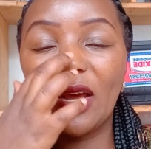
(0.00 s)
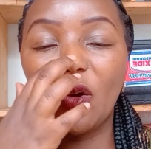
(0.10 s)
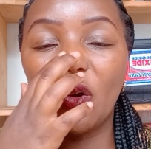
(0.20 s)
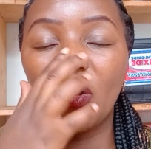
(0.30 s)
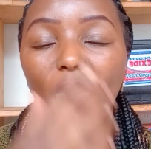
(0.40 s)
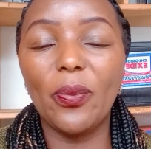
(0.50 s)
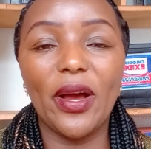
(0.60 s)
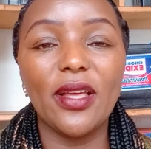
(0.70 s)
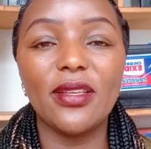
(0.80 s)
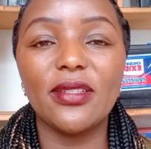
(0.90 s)
I hope,
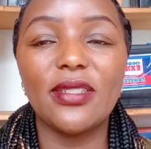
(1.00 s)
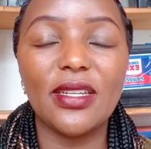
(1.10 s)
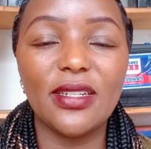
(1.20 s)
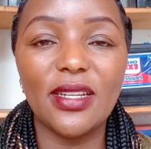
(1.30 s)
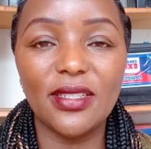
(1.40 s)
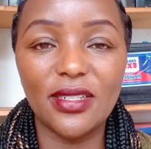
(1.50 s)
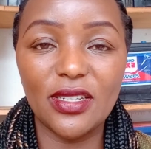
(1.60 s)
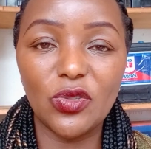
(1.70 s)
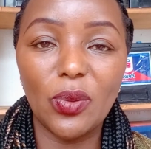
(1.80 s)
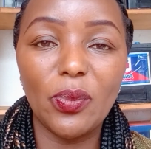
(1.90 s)

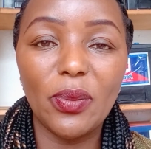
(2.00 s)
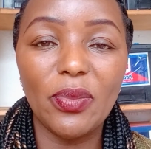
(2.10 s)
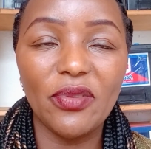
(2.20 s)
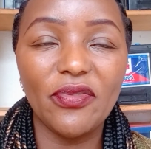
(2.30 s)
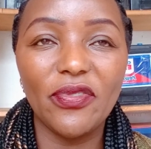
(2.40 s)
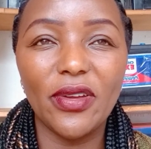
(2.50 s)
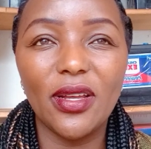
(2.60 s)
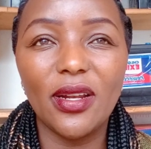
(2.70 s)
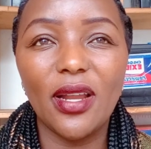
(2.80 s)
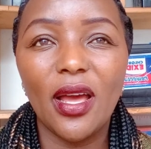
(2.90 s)
does your baby
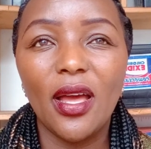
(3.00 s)
feel